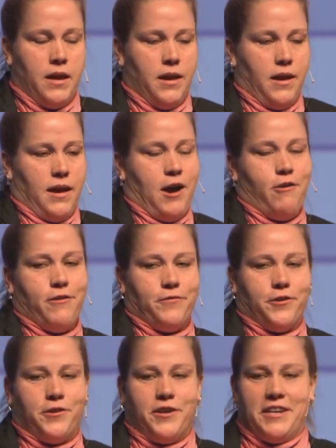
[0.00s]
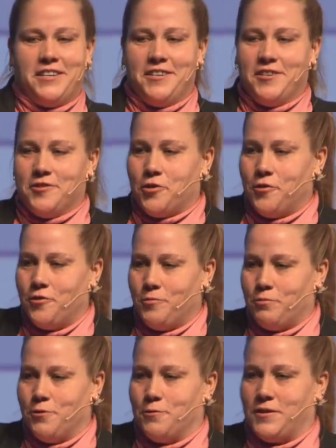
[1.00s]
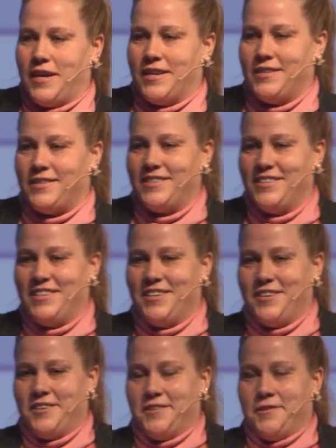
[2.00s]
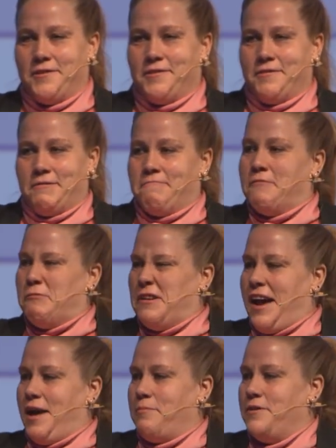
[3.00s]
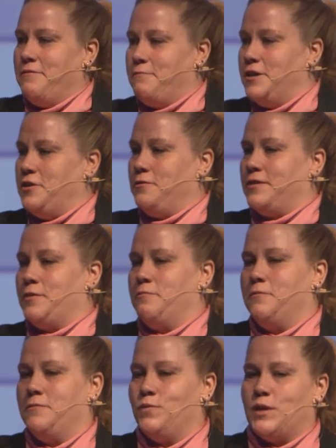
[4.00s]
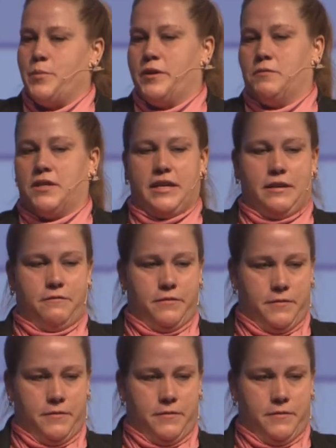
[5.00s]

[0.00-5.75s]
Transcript: However, in an internal process, what would happen if we knew someone was about to leave?